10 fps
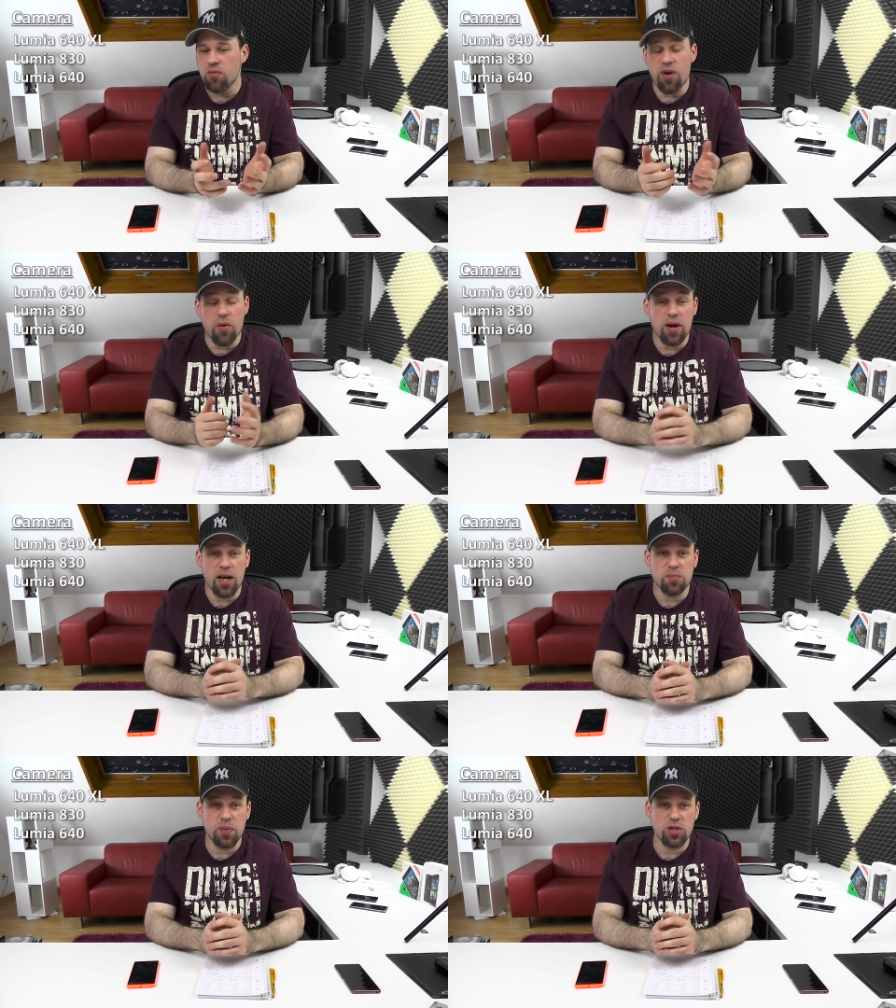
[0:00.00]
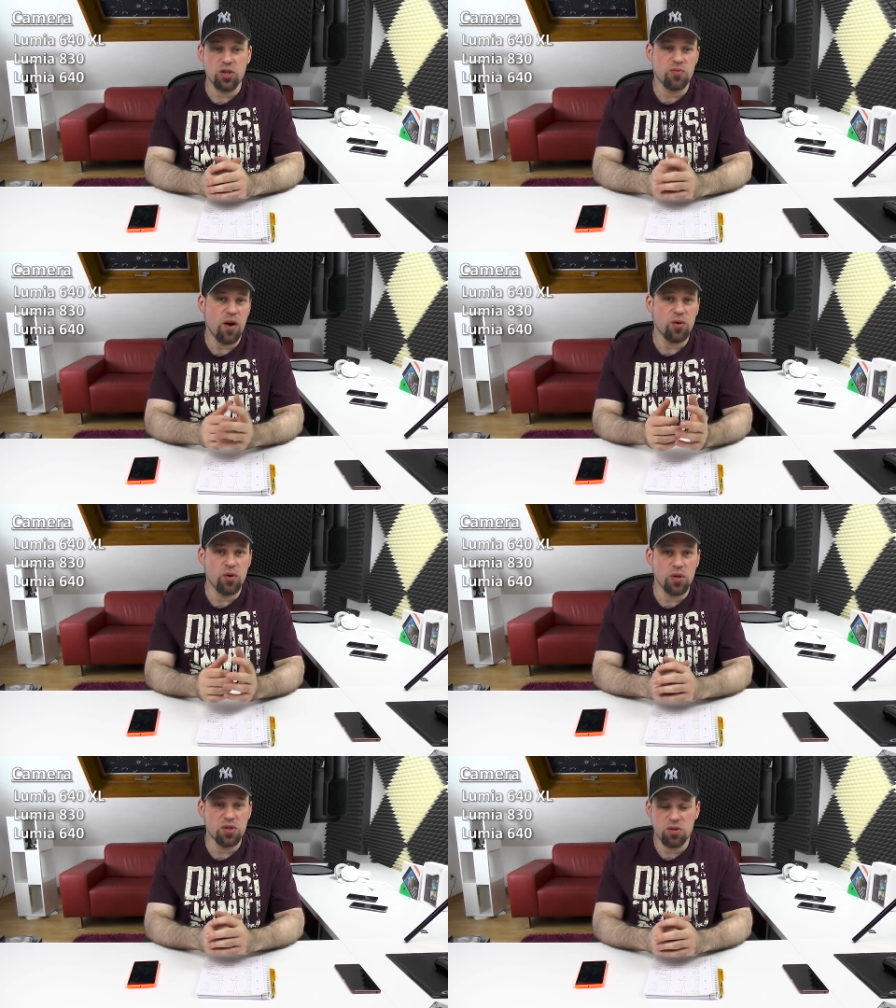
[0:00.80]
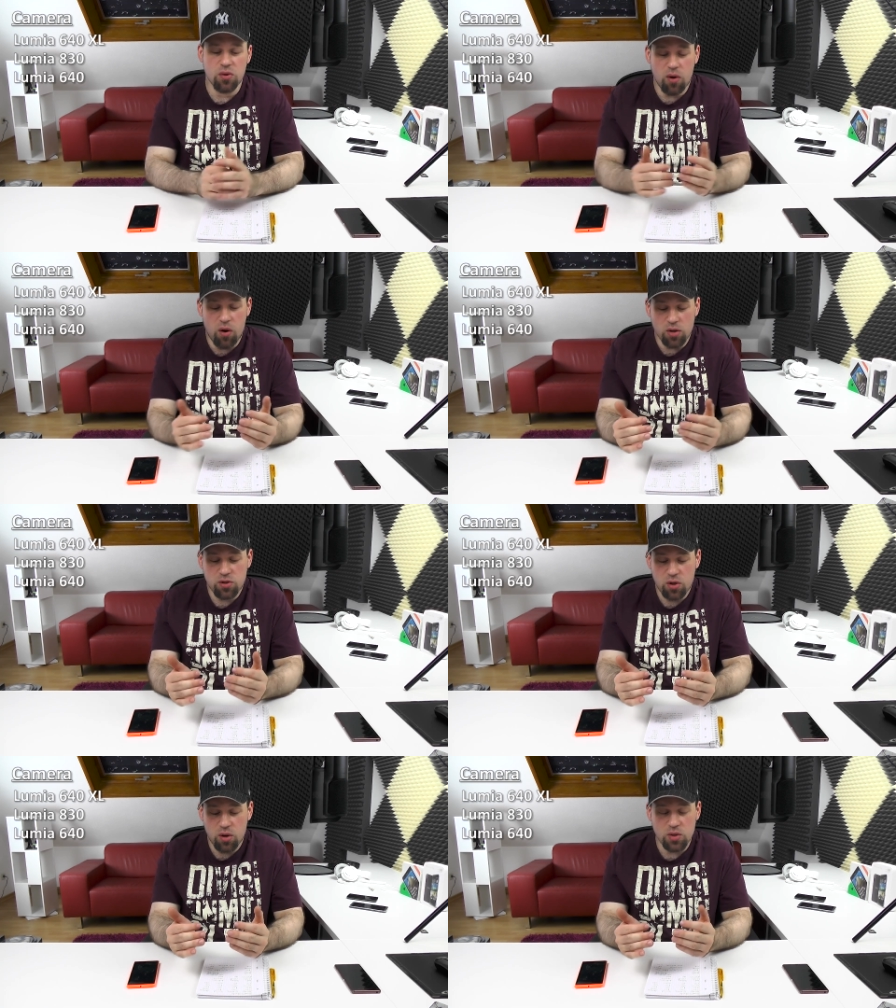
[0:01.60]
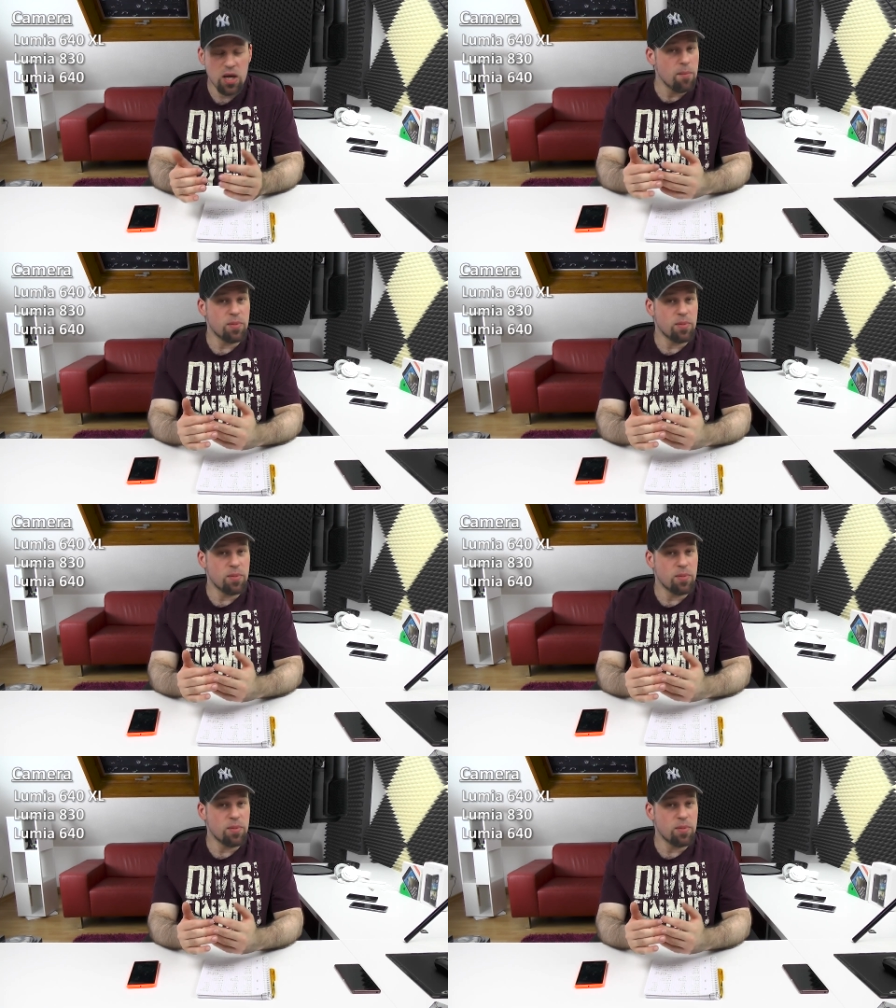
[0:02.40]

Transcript: very nice pictures, very good, so also close,